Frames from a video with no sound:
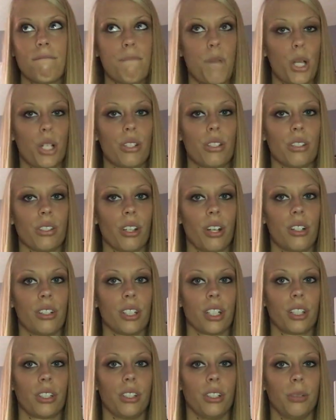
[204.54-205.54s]
pushed as hard as
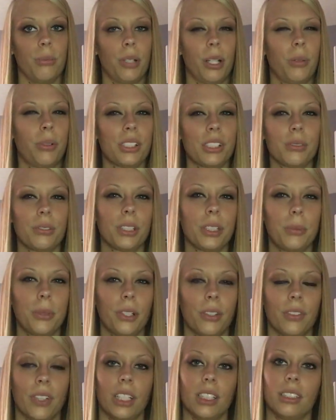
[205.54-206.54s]
I could, but I wasn't really
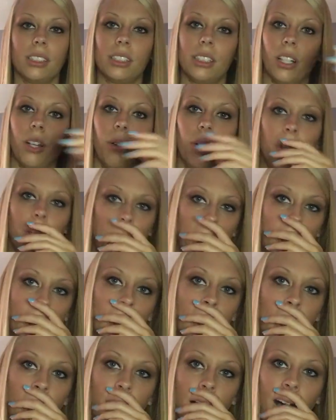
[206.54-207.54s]
motivated, so
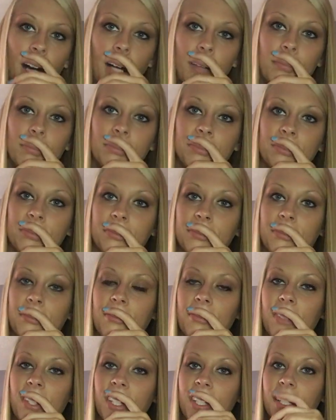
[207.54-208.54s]
um
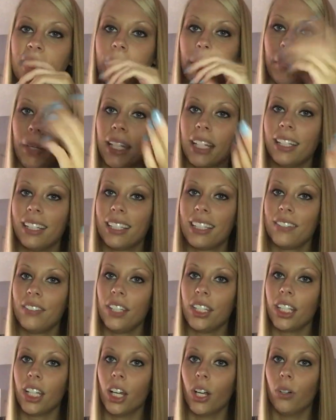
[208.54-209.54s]
making this
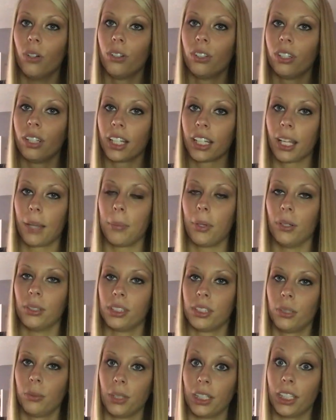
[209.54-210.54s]
video like I
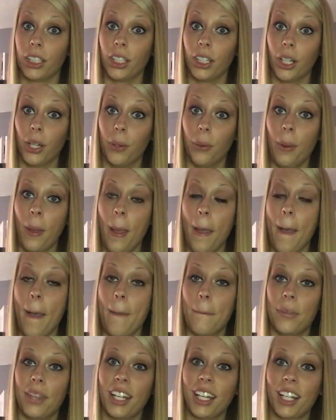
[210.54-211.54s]
posted a week ago,
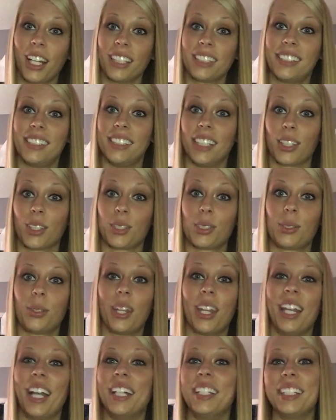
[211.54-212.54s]
but then I got sick so
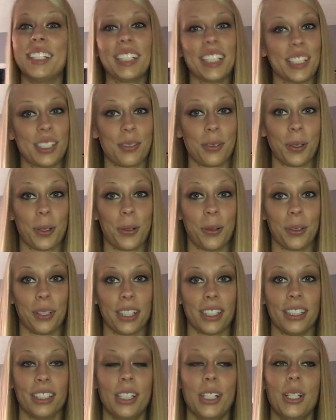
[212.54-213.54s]
I didn't get to record
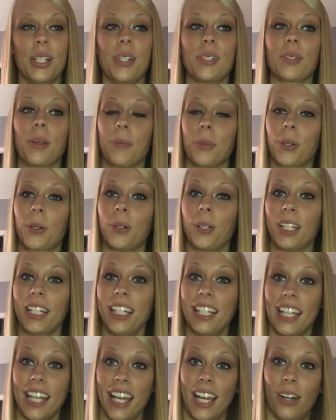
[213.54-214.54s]
it, so I'm recording
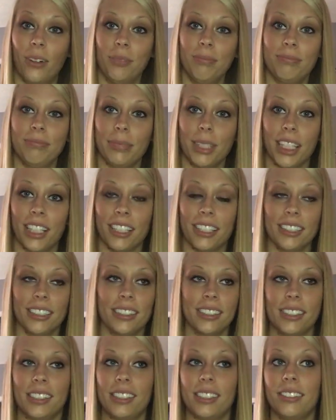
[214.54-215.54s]
it now
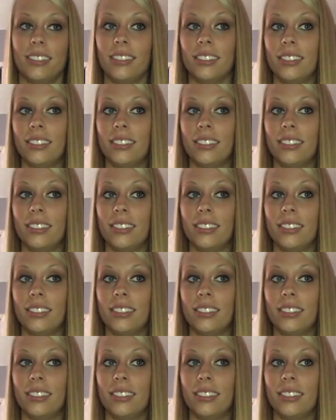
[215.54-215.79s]
because